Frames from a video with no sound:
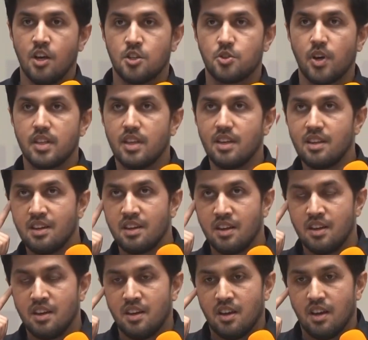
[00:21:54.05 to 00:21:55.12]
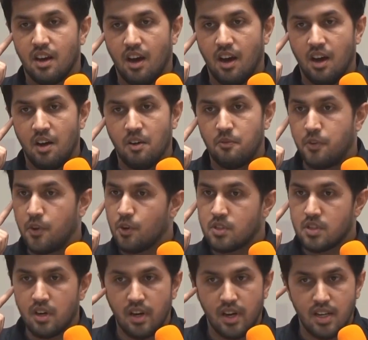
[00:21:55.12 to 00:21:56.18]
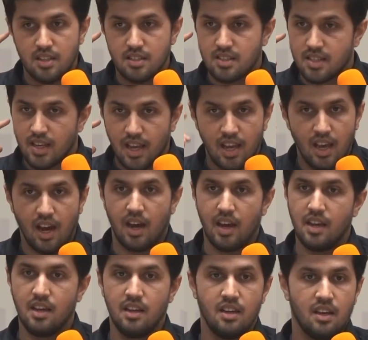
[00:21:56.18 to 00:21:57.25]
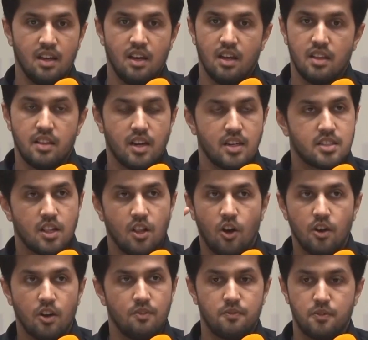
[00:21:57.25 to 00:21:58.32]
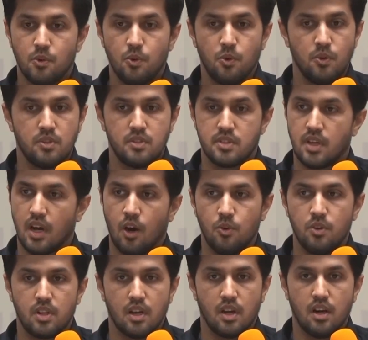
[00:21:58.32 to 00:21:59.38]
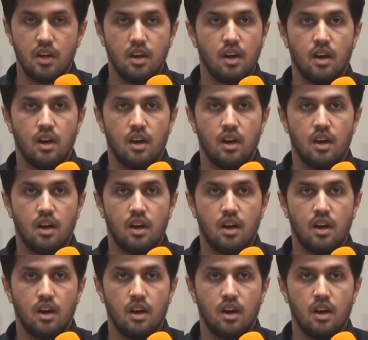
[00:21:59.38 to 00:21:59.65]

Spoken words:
So I think future is AI. There's a lot of tools out there.